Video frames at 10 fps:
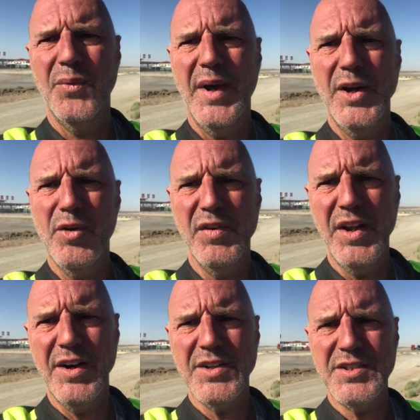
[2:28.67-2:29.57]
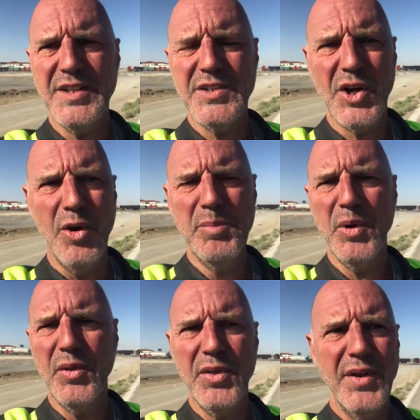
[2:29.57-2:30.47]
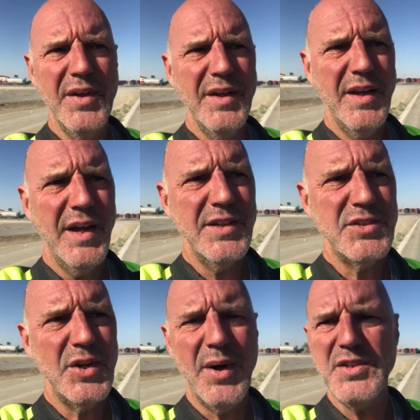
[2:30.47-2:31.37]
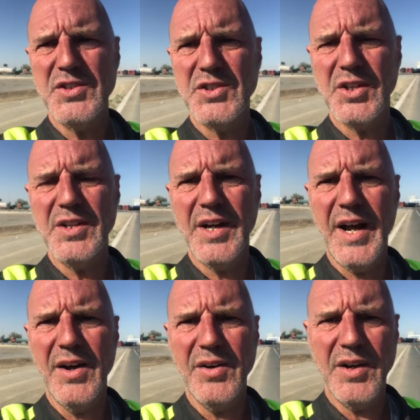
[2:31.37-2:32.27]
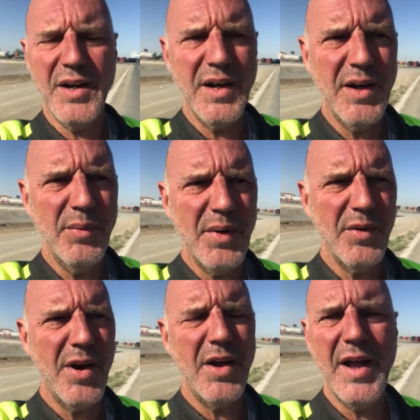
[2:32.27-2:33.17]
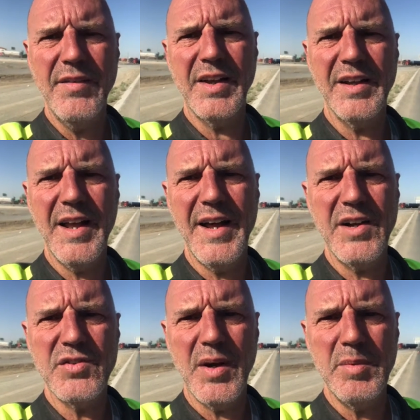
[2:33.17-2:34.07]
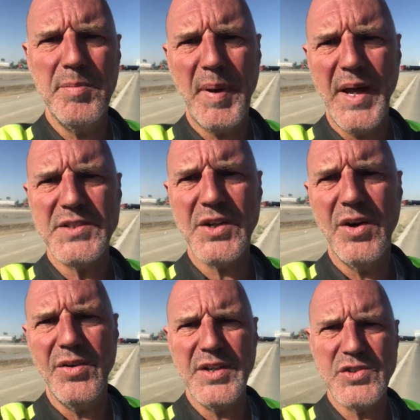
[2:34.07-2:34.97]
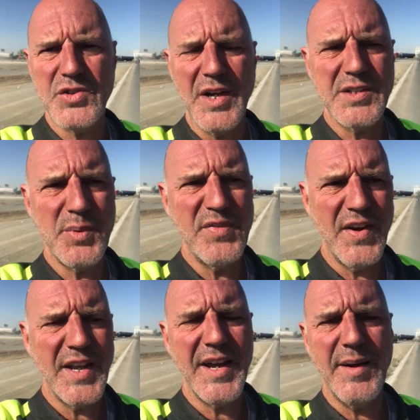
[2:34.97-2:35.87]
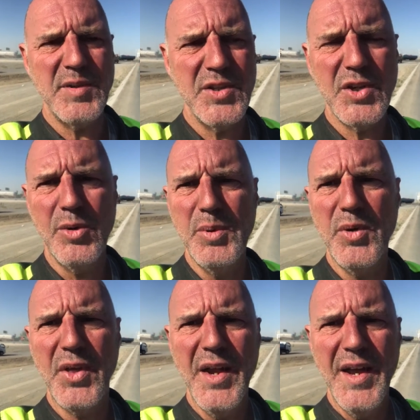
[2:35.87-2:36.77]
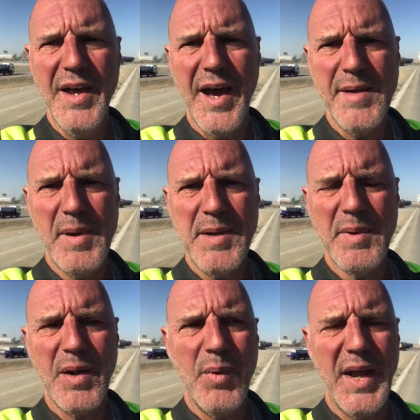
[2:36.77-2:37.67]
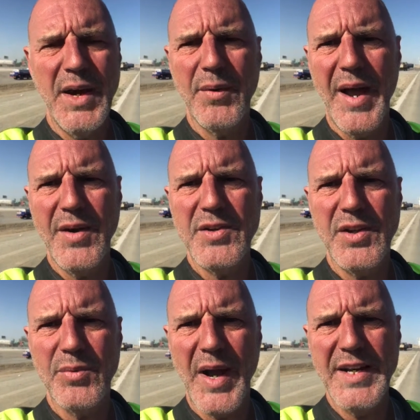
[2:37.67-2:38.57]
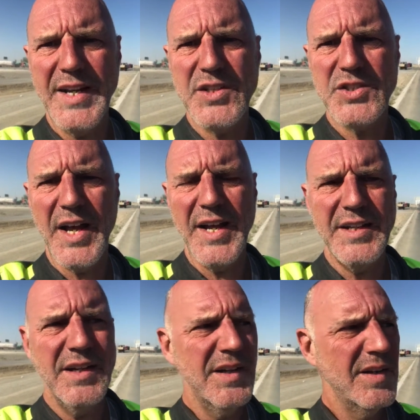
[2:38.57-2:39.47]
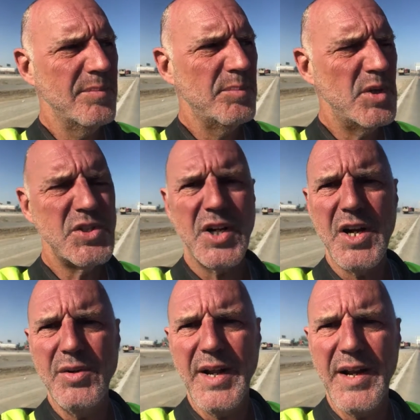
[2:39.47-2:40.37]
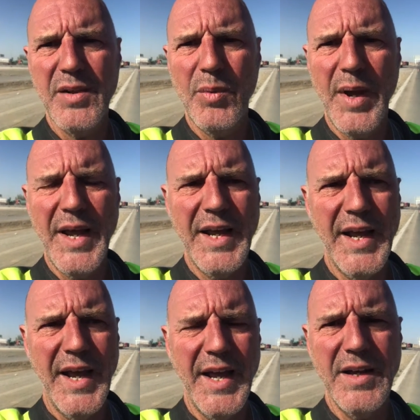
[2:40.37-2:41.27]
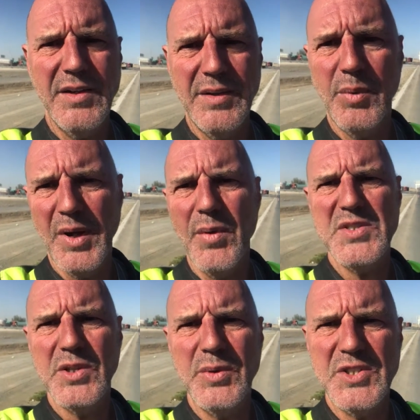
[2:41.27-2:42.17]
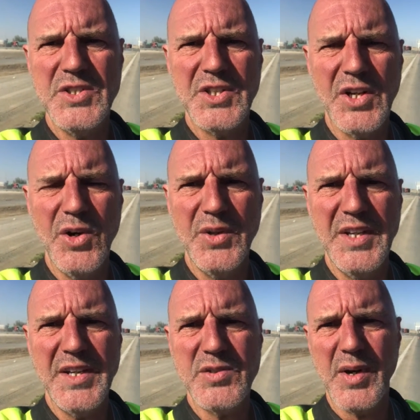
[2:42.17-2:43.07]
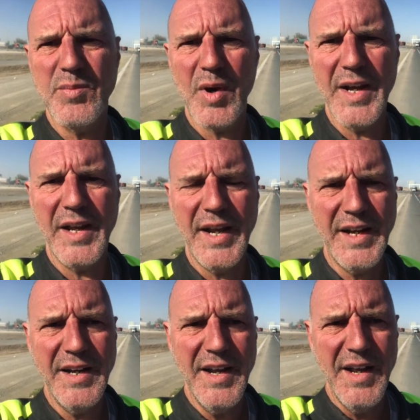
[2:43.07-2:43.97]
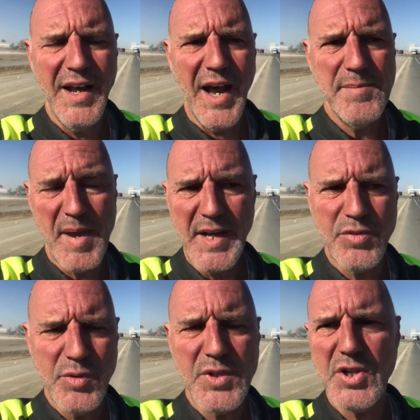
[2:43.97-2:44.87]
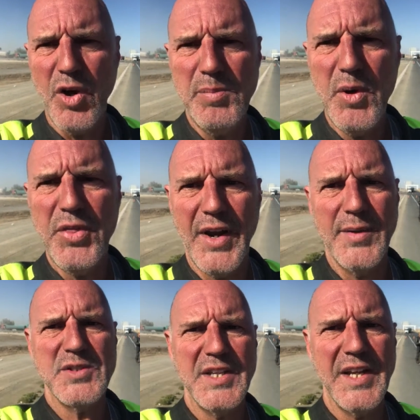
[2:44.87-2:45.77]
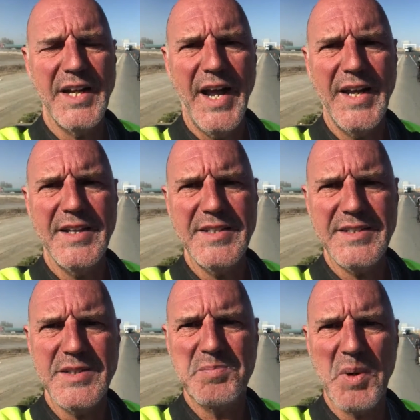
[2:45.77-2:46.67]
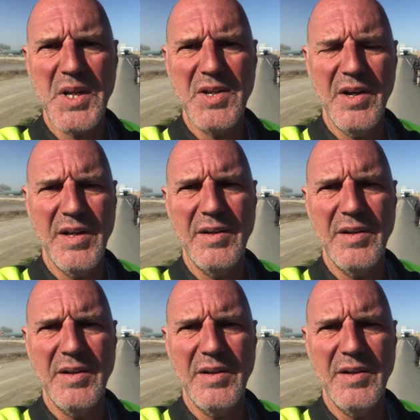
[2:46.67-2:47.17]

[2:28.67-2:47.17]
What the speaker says: Right over there you see the toll booth. And so as it turned out, we were all having a lot of trouble passing all these trucks. We finally got up to the toll booth. I made my way around to the right-hand side, pushed a cone out of the way, and did what we always do, which is to go in the extreme right lane. I made it through the toll booth, and I was thinking, hey, this is pretty good.